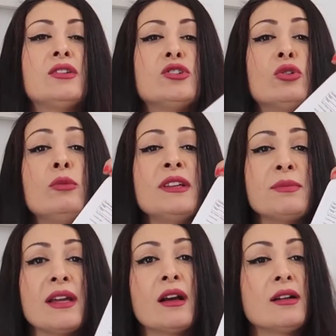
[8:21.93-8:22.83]
to whom
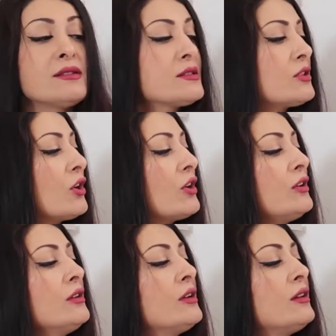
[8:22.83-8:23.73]
it may
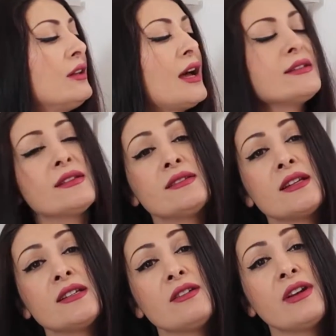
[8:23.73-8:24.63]
concern, license
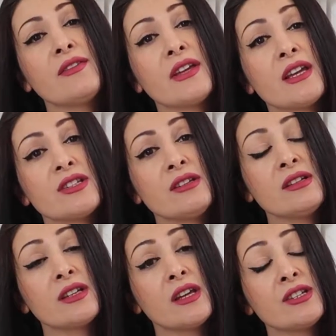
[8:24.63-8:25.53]
data
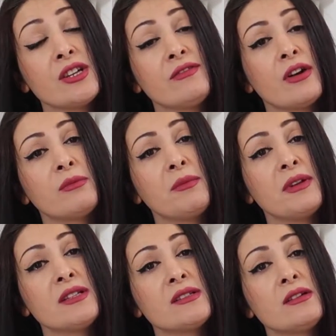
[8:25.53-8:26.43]
verification from the
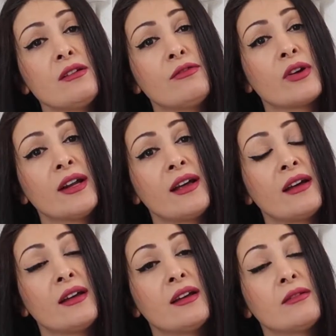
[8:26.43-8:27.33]
Ministry
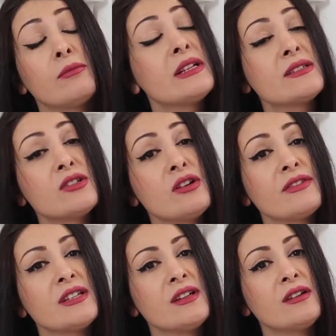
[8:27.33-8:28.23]
of
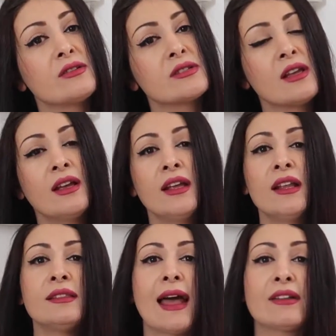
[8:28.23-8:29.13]
Interiors.
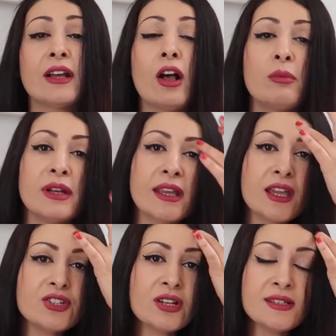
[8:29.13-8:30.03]
Now the
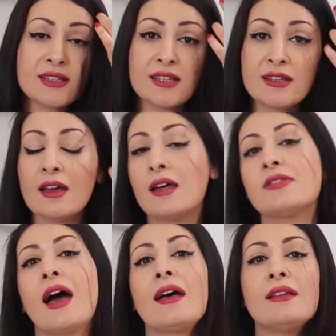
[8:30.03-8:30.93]
complication is here
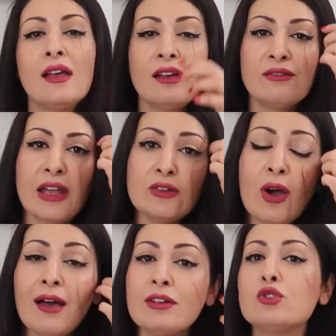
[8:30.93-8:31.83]
that when you
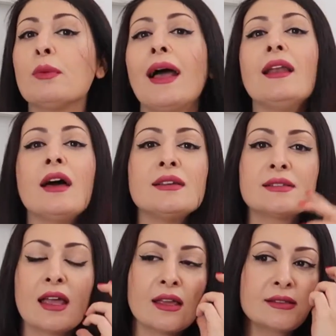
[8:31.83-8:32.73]
have a Dubai
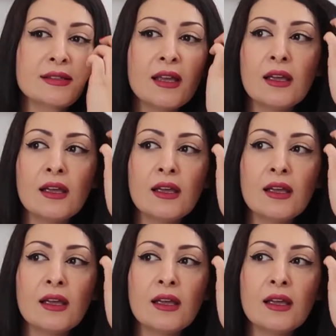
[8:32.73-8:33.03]
license,